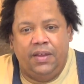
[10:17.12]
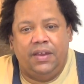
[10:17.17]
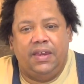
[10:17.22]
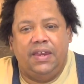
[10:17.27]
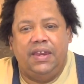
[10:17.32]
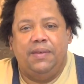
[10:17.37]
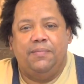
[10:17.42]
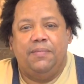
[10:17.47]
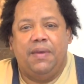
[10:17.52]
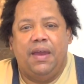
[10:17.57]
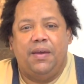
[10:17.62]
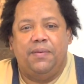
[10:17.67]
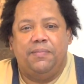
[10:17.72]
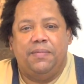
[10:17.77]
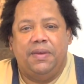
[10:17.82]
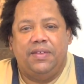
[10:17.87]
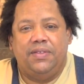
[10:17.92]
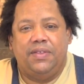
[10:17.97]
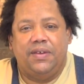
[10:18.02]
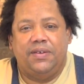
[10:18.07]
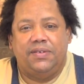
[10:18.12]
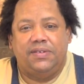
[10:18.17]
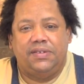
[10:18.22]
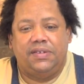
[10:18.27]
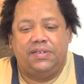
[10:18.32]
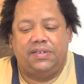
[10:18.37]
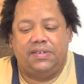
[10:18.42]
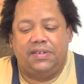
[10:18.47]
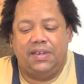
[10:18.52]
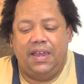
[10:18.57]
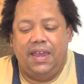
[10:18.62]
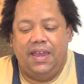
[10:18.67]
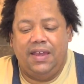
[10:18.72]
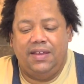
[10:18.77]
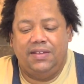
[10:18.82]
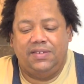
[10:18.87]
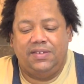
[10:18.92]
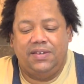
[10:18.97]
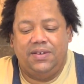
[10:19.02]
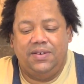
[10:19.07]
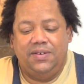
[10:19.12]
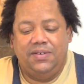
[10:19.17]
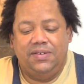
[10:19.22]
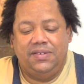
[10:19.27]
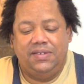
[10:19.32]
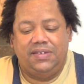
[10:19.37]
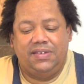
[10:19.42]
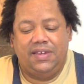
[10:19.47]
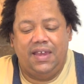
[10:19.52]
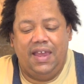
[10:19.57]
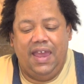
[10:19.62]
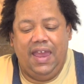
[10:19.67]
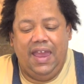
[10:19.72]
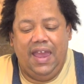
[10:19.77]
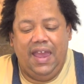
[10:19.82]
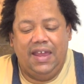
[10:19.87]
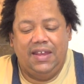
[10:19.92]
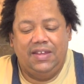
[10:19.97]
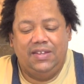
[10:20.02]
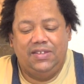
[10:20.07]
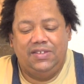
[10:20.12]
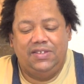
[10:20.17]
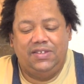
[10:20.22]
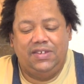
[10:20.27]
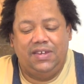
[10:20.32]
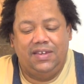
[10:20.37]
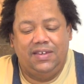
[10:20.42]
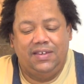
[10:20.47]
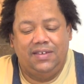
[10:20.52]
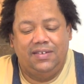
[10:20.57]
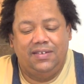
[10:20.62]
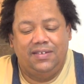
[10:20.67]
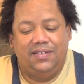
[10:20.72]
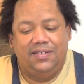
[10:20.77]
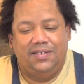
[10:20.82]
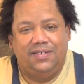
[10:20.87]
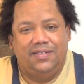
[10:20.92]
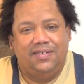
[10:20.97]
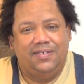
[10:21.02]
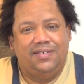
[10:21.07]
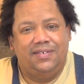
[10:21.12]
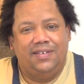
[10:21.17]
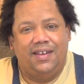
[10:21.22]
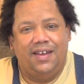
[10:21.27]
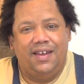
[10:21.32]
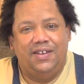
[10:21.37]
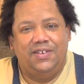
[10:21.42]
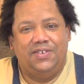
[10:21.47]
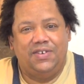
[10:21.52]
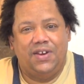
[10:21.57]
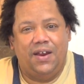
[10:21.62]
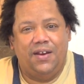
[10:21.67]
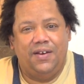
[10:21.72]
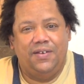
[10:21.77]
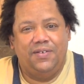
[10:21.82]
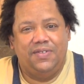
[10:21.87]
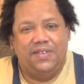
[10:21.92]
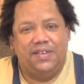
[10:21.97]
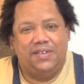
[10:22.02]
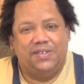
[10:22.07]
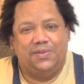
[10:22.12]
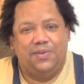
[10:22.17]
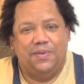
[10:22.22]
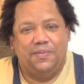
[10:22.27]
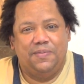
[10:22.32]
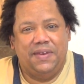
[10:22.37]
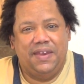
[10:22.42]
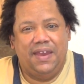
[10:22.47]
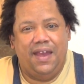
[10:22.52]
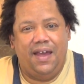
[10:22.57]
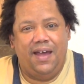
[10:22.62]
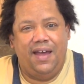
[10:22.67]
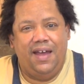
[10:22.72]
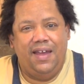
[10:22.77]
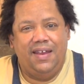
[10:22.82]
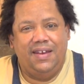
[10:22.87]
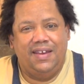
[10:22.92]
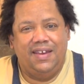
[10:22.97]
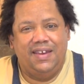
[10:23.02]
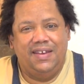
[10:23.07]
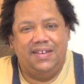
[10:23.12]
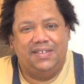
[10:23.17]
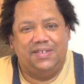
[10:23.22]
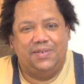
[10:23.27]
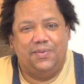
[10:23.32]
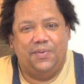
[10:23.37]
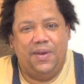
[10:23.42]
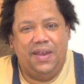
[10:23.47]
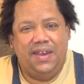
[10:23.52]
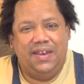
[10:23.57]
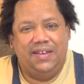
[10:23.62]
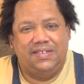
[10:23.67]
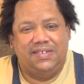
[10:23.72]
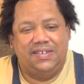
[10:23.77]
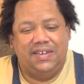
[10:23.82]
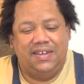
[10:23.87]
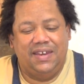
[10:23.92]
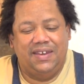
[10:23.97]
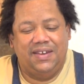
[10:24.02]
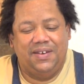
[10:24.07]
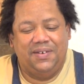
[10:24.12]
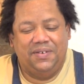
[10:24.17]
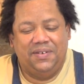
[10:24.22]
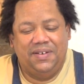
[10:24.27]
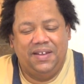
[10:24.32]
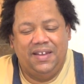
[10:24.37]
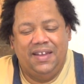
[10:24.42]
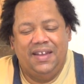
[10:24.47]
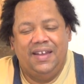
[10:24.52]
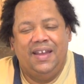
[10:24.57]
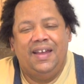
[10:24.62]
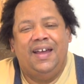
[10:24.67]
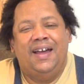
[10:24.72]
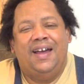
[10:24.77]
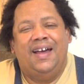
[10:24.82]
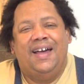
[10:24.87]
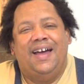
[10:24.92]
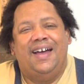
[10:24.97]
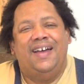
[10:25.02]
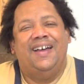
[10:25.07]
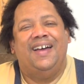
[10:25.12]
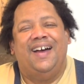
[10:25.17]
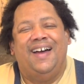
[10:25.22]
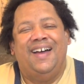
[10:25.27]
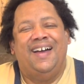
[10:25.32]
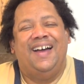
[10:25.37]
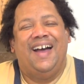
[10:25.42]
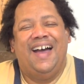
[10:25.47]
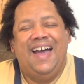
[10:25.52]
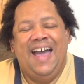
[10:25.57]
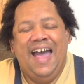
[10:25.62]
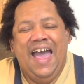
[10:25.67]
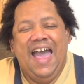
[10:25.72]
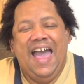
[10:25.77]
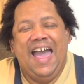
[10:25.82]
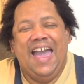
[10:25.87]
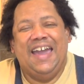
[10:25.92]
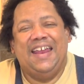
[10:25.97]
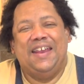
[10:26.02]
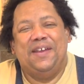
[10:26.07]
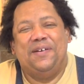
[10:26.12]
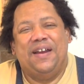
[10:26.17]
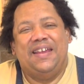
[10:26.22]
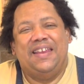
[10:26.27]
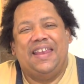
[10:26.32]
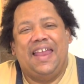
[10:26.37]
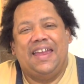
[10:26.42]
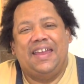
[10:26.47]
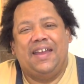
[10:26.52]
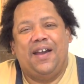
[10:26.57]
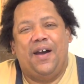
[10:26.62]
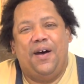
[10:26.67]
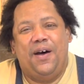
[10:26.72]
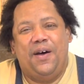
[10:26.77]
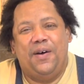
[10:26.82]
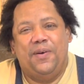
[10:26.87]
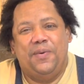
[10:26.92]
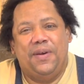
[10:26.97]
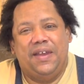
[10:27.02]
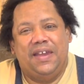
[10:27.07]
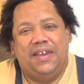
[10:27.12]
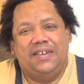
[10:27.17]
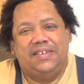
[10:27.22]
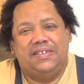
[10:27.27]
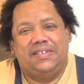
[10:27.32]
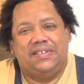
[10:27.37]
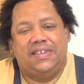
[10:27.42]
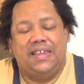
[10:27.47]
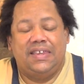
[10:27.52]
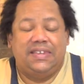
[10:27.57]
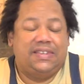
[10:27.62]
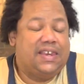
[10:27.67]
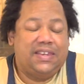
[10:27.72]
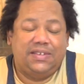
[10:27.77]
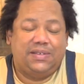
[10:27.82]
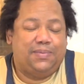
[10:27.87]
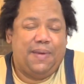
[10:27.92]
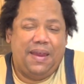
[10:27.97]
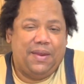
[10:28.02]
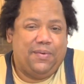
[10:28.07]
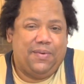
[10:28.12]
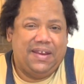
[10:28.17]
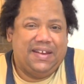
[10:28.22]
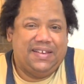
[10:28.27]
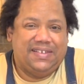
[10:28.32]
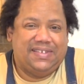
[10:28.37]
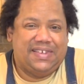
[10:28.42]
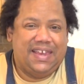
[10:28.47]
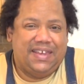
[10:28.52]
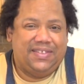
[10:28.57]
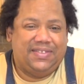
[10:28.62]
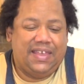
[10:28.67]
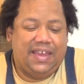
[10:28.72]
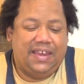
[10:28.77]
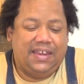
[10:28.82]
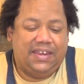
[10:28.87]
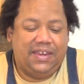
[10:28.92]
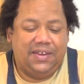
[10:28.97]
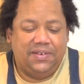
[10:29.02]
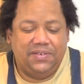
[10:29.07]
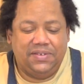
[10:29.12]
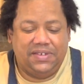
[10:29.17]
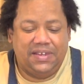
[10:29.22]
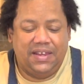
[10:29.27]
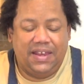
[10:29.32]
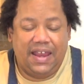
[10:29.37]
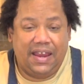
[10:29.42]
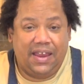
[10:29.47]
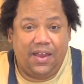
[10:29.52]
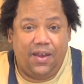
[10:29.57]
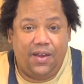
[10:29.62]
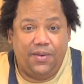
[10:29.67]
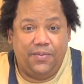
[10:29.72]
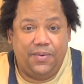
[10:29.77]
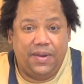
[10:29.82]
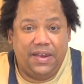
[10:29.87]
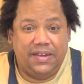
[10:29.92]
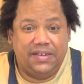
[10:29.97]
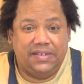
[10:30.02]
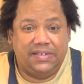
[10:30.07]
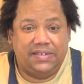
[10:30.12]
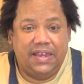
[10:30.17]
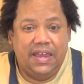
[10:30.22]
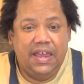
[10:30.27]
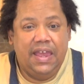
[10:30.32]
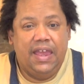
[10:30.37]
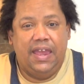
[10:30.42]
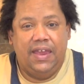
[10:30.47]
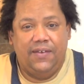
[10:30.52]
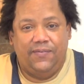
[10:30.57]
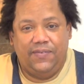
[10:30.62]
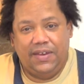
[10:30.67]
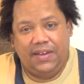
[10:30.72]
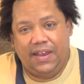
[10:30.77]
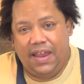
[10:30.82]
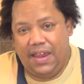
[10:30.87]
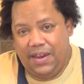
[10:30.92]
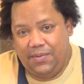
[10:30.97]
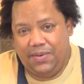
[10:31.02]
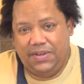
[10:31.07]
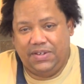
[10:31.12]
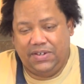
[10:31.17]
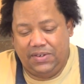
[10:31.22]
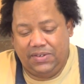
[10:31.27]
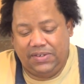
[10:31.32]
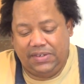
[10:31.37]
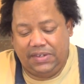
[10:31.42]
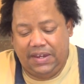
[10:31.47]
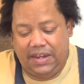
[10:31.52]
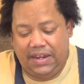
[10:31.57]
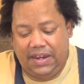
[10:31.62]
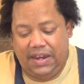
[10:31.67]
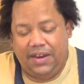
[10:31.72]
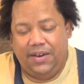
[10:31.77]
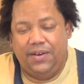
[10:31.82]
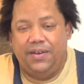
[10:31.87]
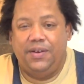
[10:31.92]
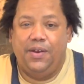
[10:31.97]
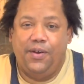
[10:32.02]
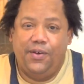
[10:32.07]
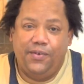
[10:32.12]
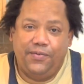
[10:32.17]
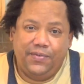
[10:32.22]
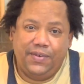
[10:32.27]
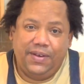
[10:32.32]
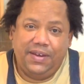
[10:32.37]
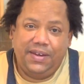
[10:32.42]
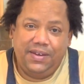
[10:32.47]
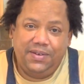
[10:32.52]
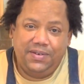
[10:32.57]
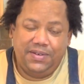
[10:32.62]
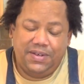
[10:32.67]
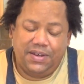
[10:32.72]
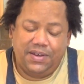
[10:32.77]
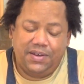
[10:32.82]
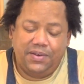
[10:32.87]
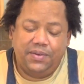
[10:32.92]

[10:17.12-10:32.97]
Email me those answers and a jar of this will be on its way to you. Anyway, like always, it's just my way to say thank you. So like always, if you like what you see here, and hopefully you do,